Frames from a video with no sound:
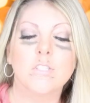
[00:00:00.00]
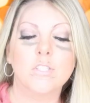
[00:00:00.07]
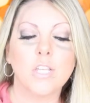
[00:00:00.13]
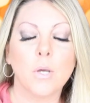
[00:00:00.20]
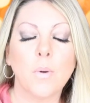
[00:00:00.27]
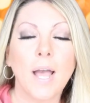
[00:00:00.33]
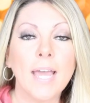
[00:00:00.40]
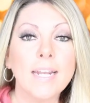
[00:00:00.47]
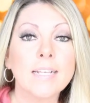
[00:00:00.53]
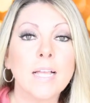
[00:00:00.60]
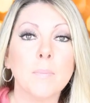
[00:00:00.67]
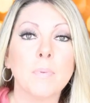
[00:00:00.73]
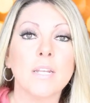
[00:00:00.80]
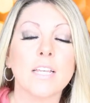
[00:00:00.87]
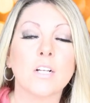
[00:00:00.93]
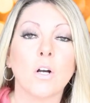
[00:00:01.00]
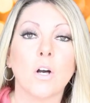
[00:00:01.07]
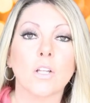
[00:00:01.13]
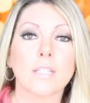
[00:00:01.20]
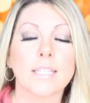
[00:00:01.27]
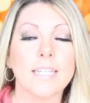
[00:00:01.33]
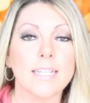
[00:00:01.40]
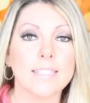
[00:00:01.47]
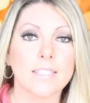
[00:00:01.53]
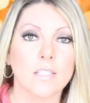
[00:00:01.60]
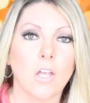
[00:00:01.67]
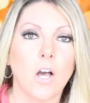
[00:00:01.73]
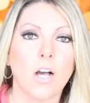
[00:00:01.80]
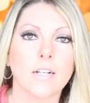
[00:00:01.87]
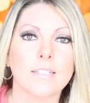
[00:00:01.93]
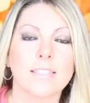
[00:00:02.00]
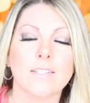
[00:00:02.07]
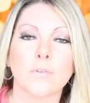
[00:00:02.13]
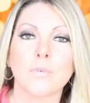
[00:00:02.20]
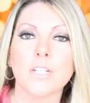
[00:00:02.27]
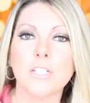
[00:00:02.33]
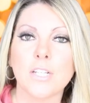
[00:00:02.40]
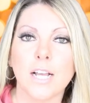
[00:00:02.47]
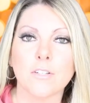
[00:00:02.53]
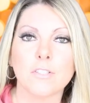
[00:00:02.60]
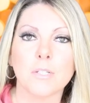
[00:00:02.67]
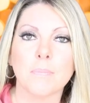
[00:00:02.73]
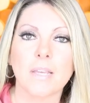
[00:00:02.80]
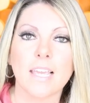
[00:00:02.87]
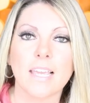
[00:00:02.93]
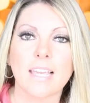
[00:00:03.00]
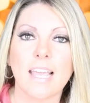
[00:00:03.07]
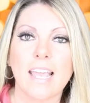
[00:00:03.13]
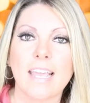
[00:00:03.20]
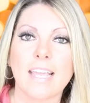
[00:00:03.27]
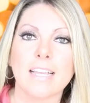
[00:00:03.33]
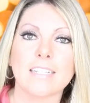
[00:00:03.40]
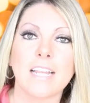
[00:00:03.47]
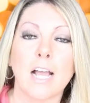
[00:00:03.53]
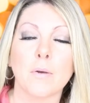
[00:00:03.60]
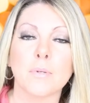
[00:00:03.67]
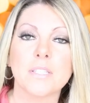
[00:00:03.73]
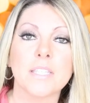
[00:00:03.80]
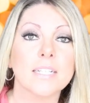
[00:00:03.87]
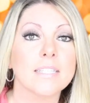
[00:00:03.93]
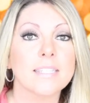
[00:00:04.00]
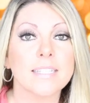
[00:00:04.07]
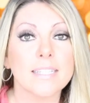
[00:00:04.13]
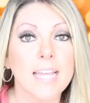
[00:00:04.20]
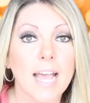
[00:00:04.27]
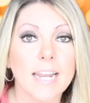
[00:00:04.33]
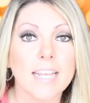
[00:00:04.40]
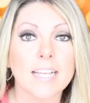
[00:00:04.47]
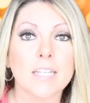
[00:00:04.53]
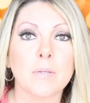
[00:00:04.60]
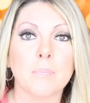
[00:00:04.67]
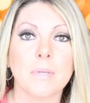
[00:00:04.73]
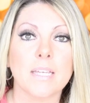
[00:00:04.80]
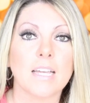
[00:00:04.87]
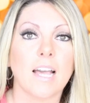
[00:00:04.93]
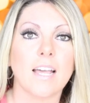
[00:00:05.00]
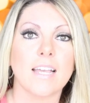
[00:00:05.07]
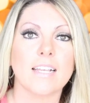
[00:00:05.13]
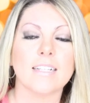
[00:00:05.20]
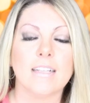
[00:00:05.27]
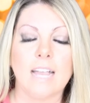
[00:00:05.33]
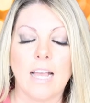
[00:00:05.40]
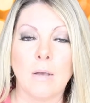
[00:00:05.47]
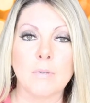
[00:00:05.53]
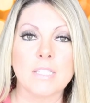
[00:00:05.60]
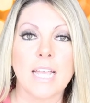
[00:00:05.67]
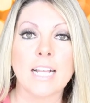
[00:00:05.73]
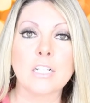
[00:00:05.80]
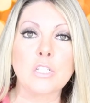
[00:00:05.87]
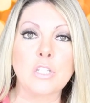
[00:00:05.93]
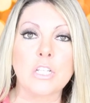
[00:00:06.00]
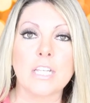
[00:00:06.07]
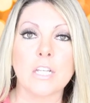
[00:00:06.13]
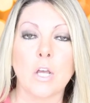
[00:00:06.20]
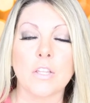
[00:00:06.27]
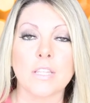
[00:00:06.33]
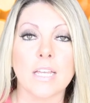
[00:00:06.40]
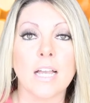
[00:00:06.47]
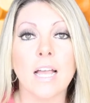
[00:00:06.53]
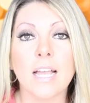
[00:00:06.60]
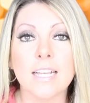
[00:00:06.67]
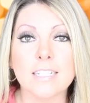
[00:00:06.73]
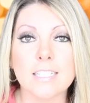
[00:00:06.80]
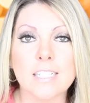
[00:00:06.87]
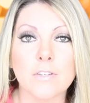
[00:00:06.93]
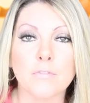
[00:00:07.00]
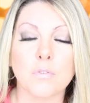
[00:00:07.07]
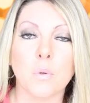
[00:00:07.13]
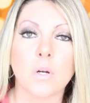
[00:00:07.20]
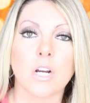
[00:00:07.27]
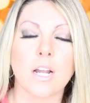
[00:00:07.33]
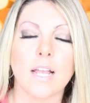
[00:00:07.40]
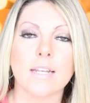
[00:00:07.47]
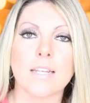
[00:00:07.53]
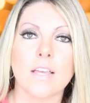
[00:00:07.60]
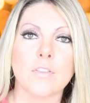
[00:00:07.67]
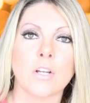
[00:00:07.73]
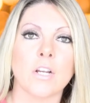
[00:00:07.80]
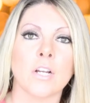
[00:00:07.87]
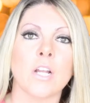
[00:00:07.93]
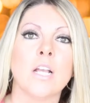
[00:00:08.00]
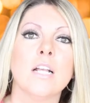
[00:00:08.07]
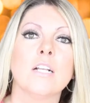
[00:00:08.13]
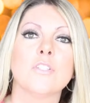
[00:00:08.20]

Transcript: So I had a company called Kidslox reach out to me and I was ecstatic because I was actually on the hunt for another